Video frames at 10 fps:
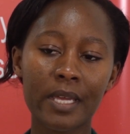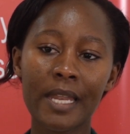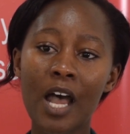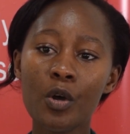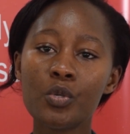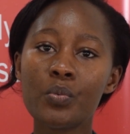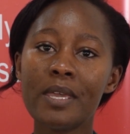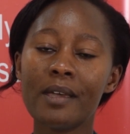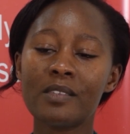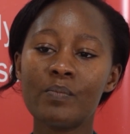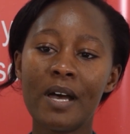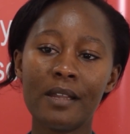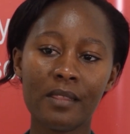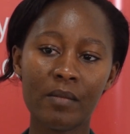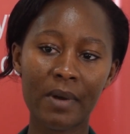then how do we
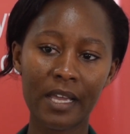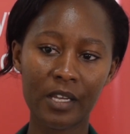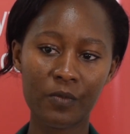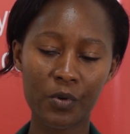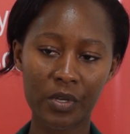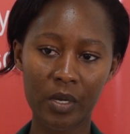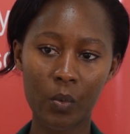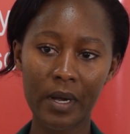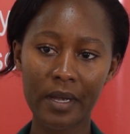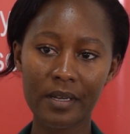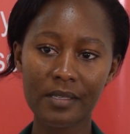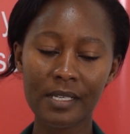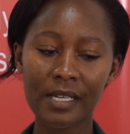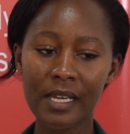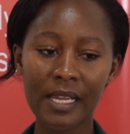expand the market for gig workers?
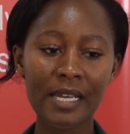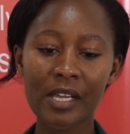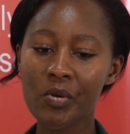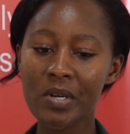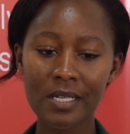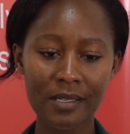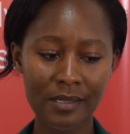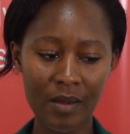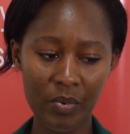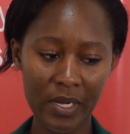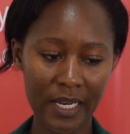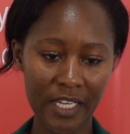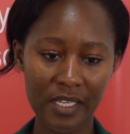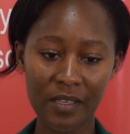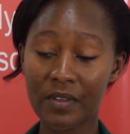And a great example I
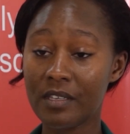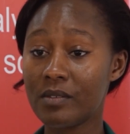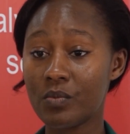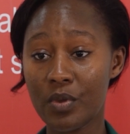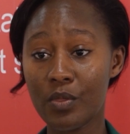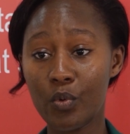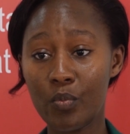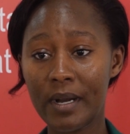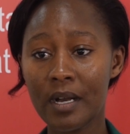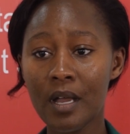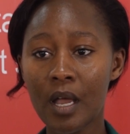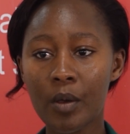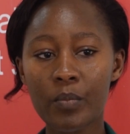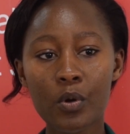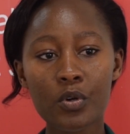like giving is with Uber,
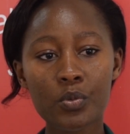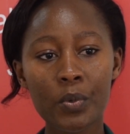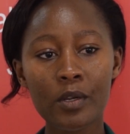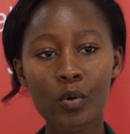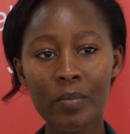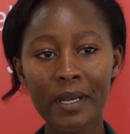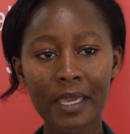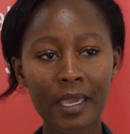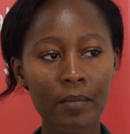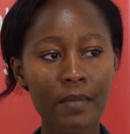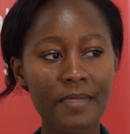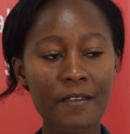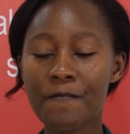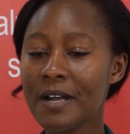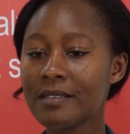because when Uber came, they
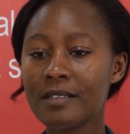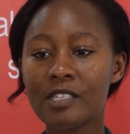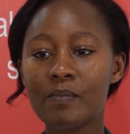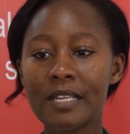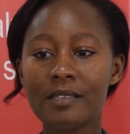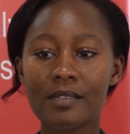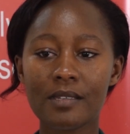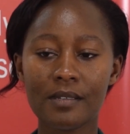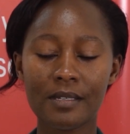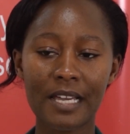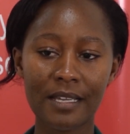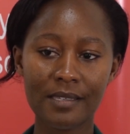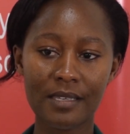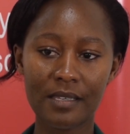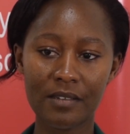first displaced
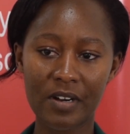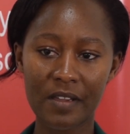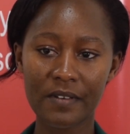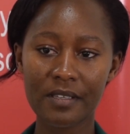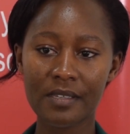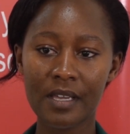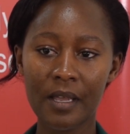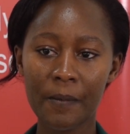taxi drivers.